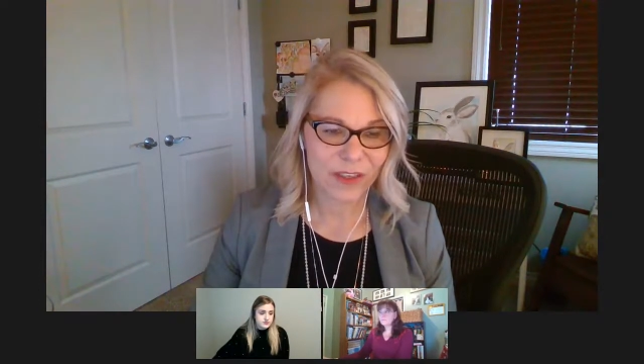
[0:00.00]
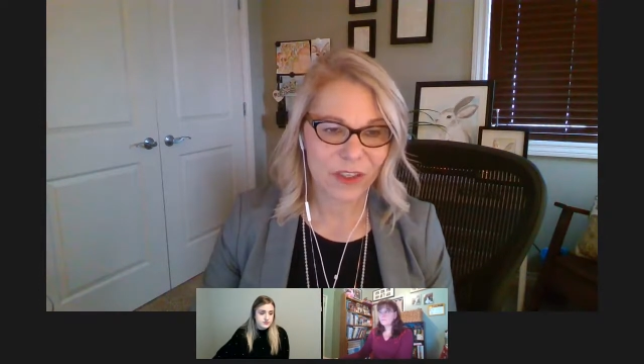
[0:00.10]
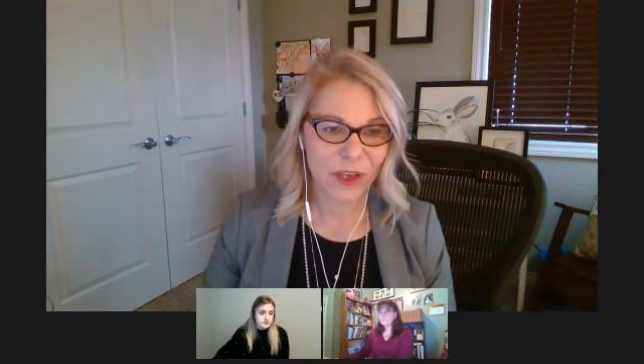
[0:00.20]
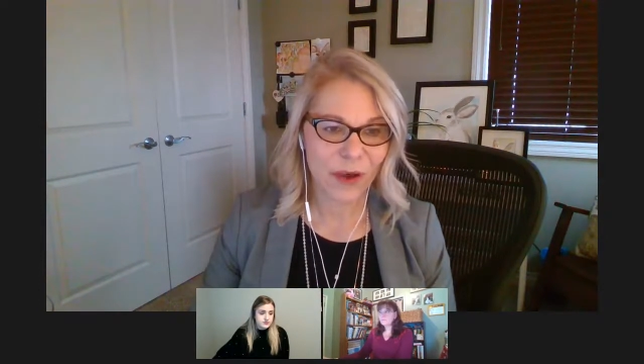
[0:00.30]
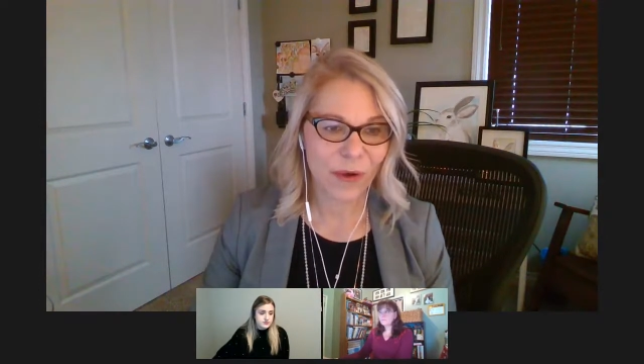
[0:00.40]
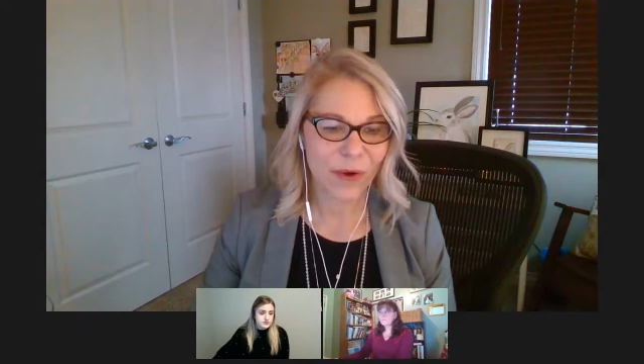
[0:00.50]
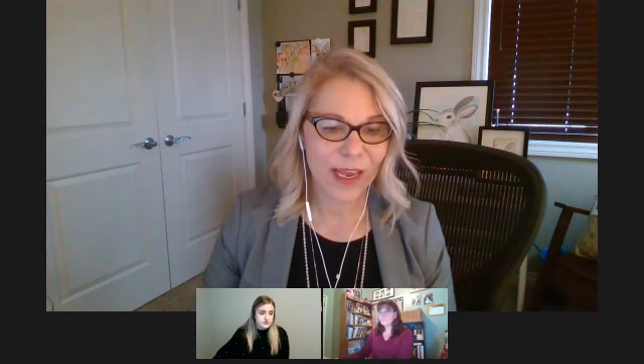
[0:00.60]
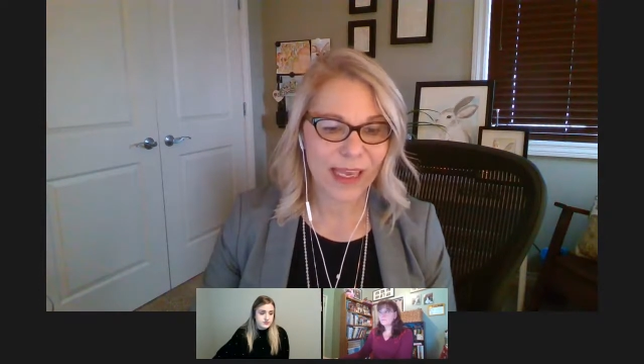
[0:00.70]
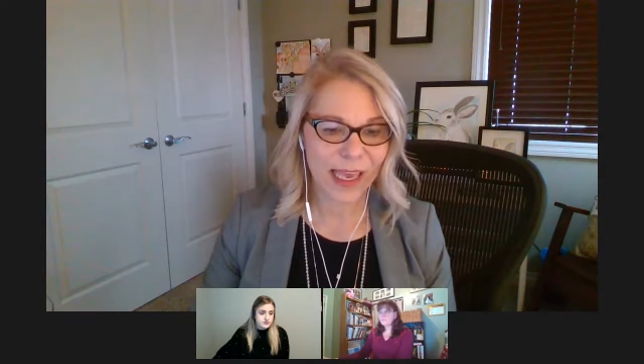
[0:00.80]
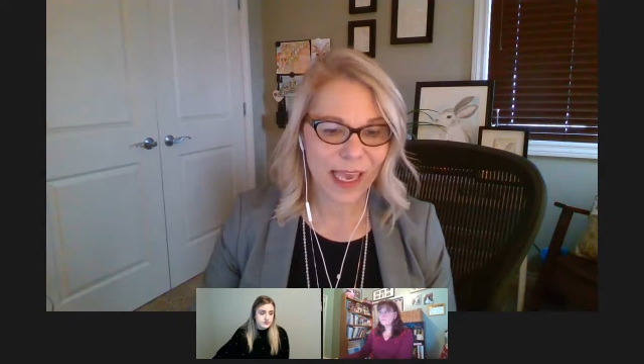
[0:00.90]
So
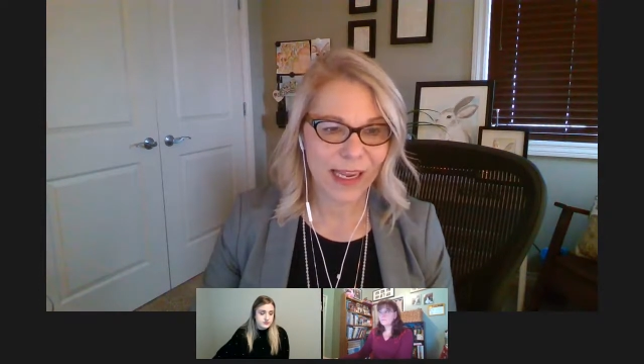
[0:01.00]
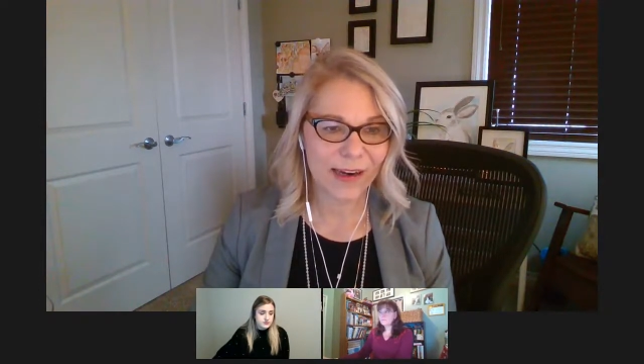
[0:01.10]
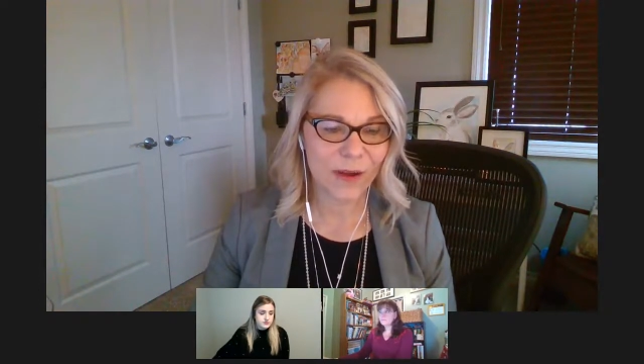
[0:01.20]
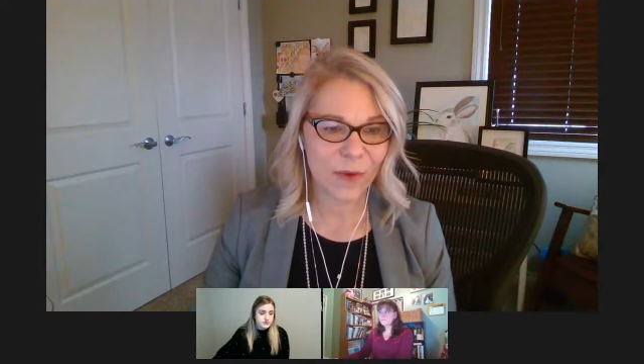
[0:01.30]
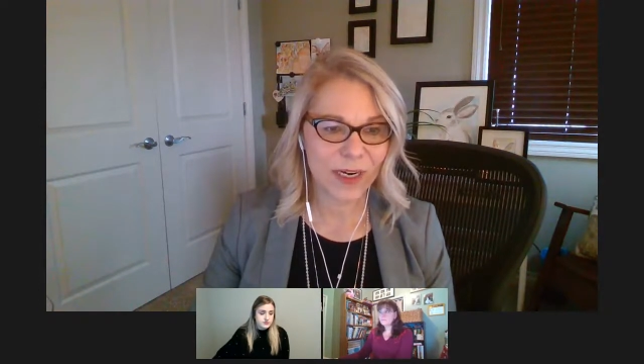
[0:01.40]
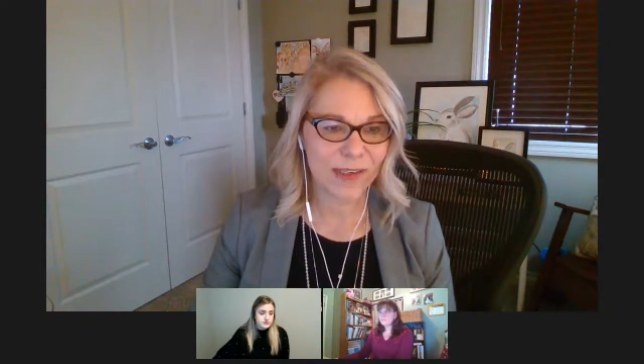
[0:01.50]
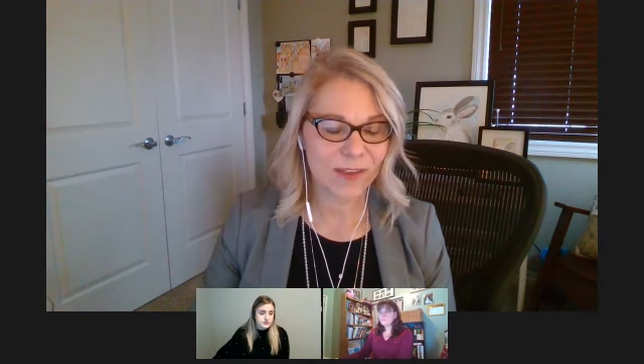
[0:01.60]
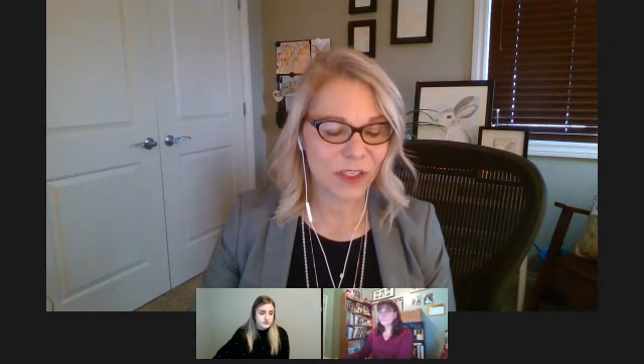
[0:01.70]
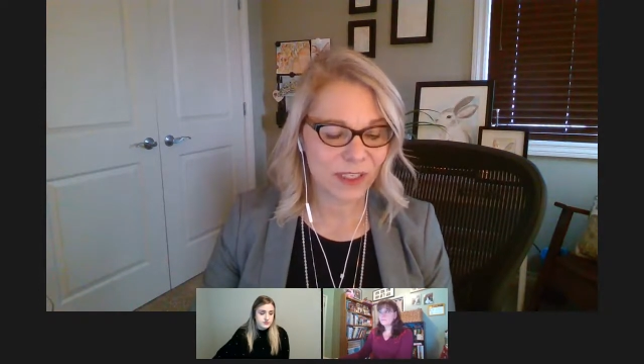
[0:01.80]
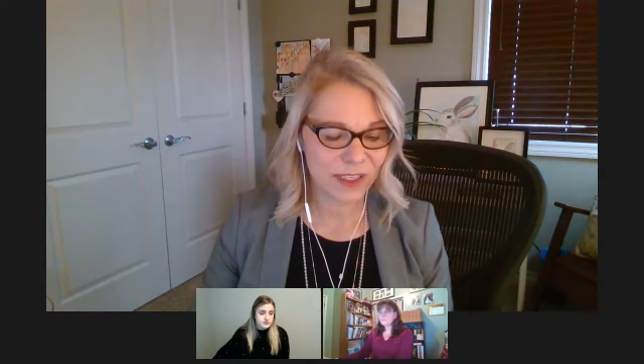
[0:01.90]
again, I want to
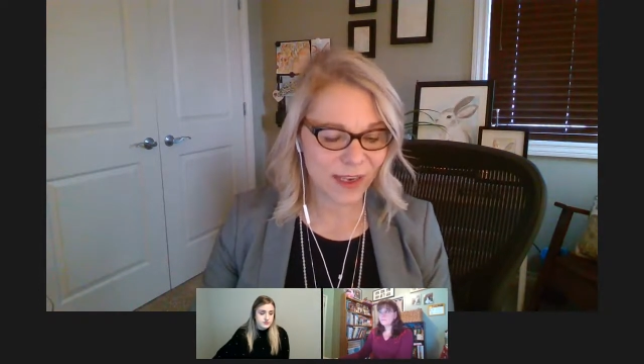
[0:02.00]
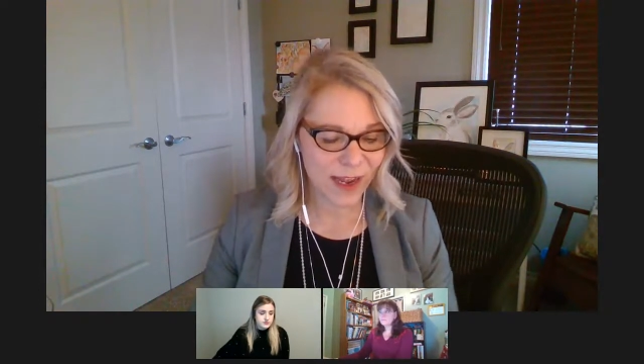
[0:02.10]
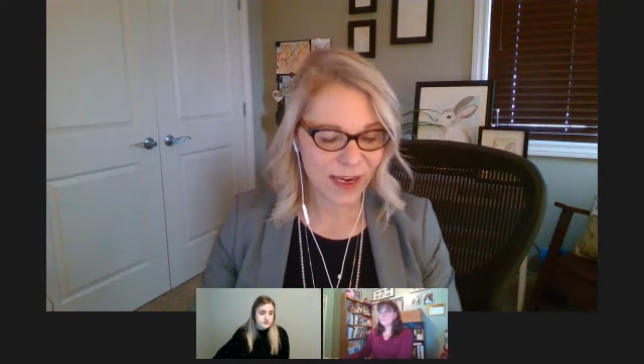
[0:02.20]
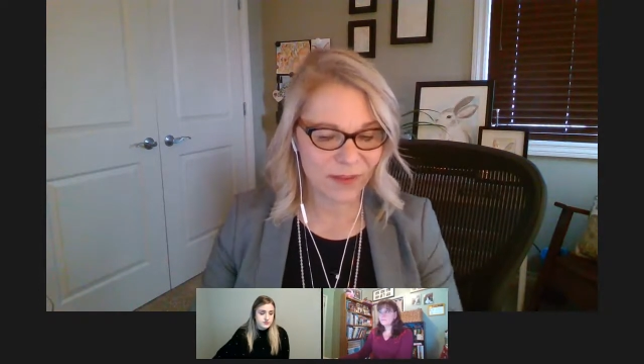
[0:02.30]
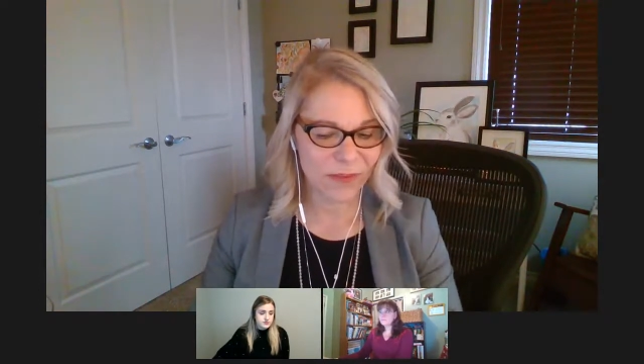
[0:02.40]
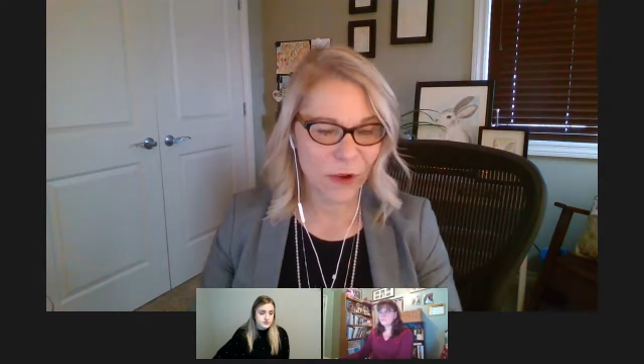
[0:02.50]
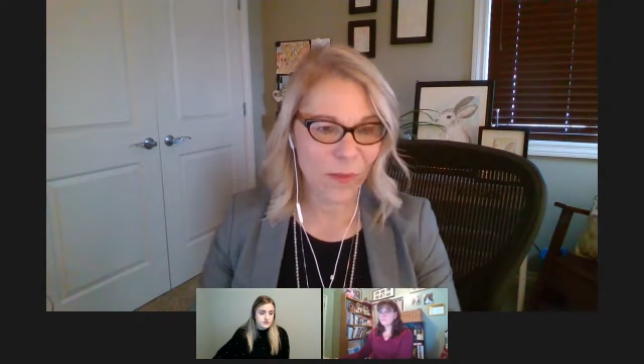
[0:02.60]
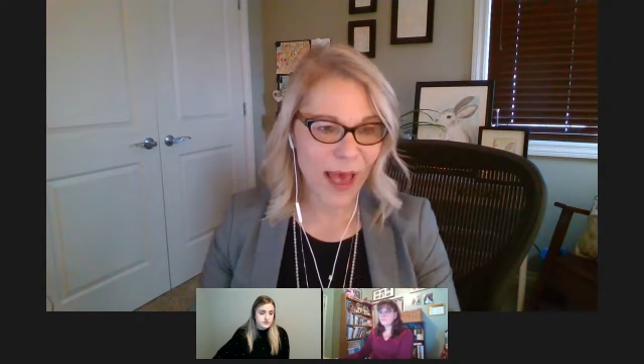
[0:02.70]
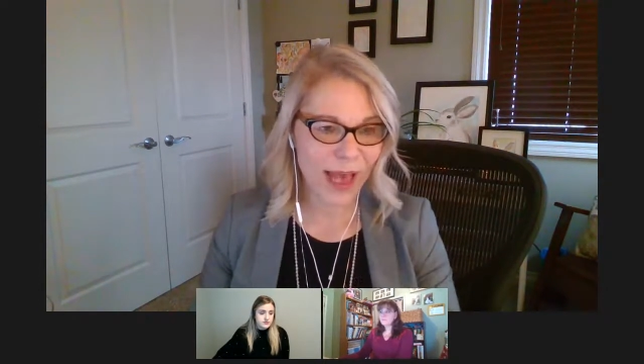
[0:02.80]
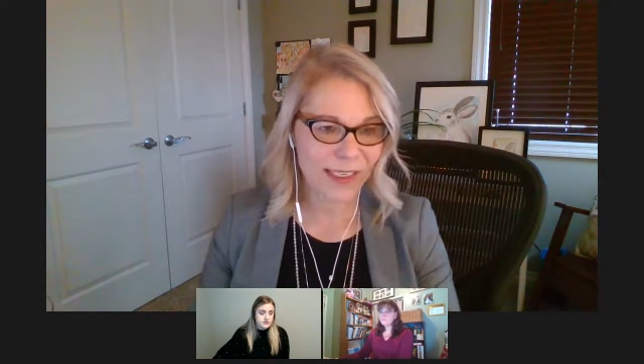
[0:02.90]
just kind of go
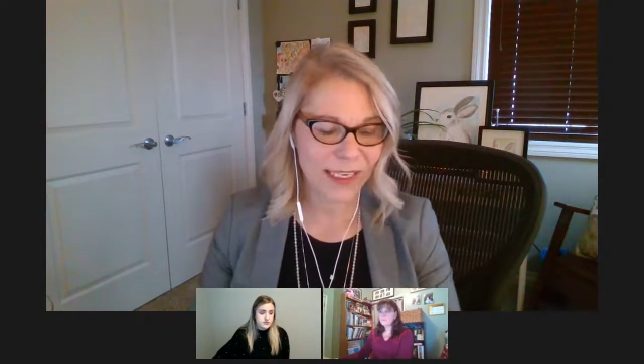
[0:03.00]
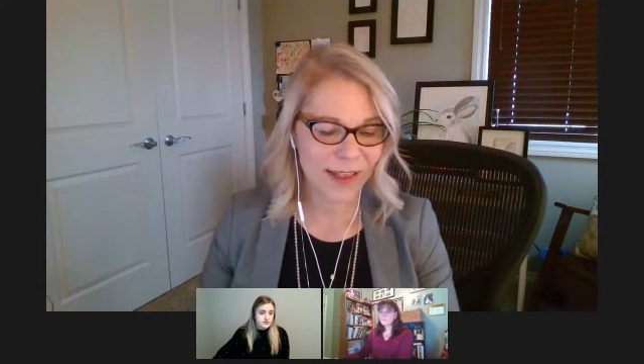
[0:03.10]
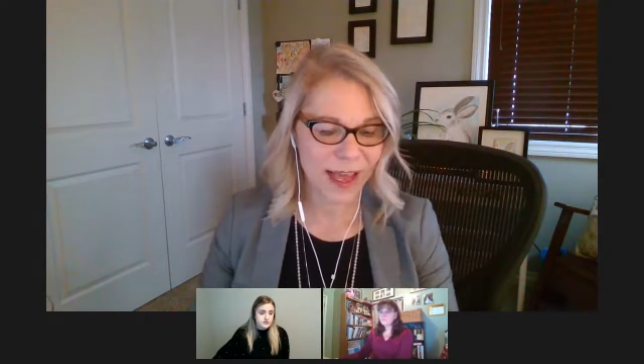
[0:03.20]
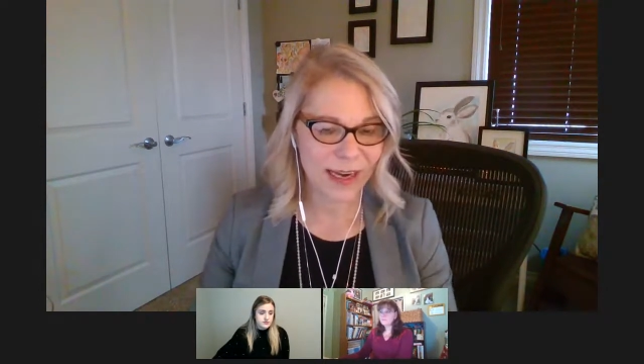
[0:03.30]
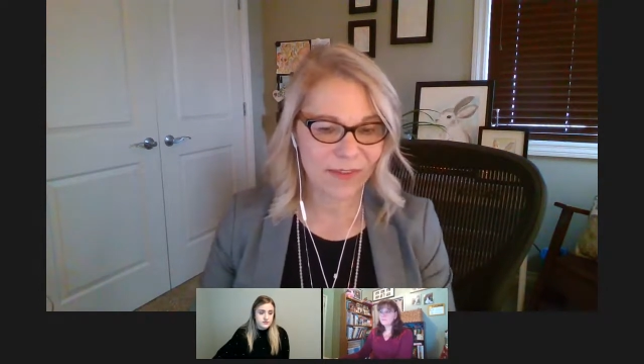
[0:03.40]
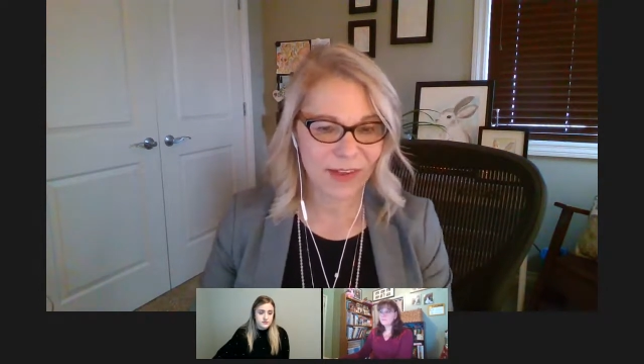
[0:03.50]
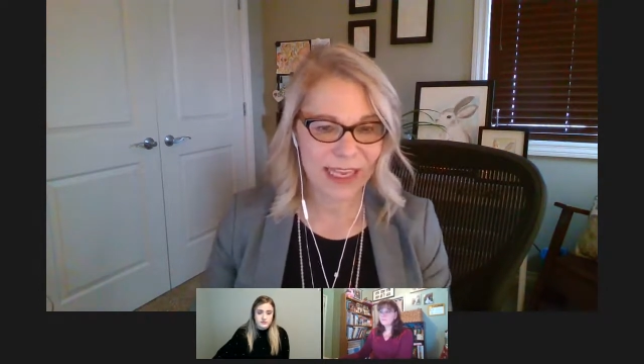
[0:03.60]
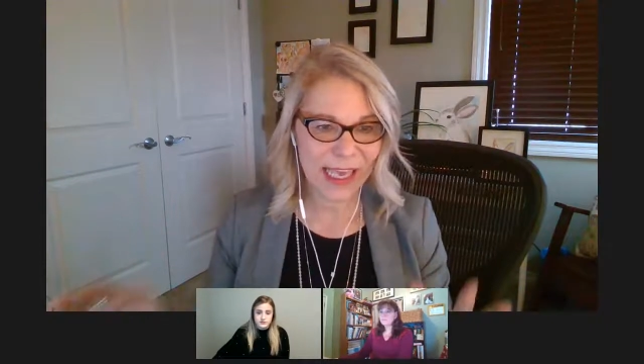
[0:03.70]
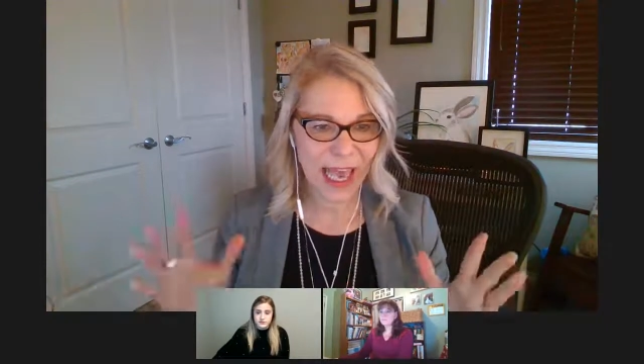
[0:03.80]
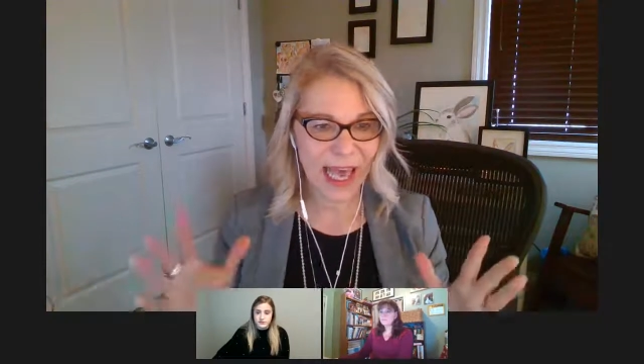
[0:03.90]
back to that if I
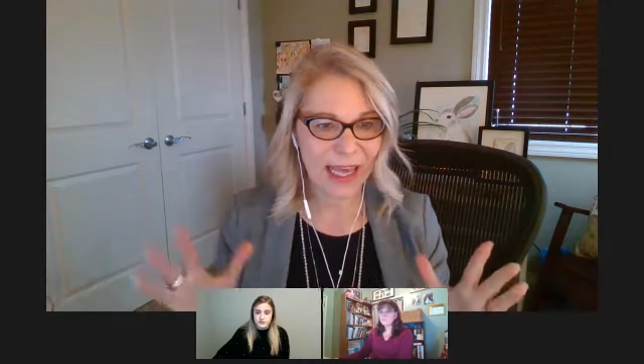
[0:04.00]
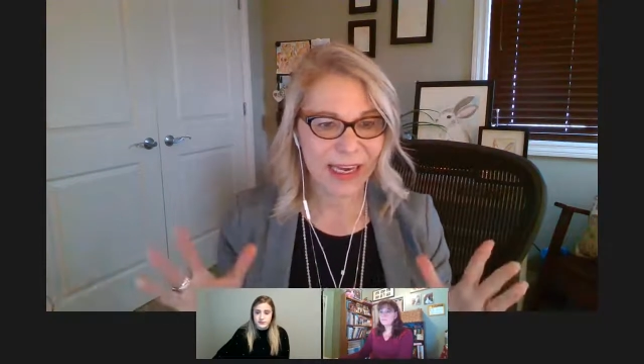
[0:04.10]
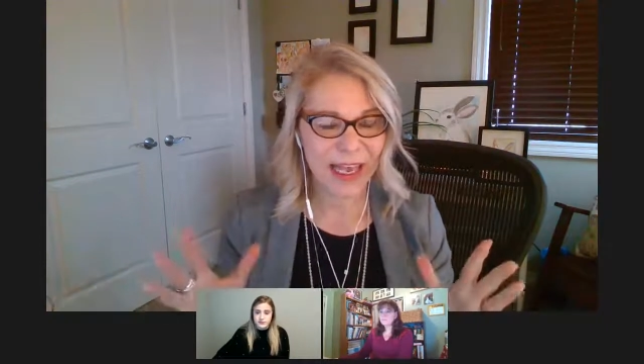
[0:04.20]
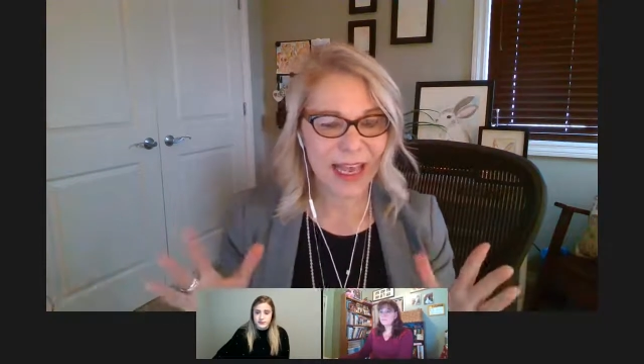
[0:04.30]
can,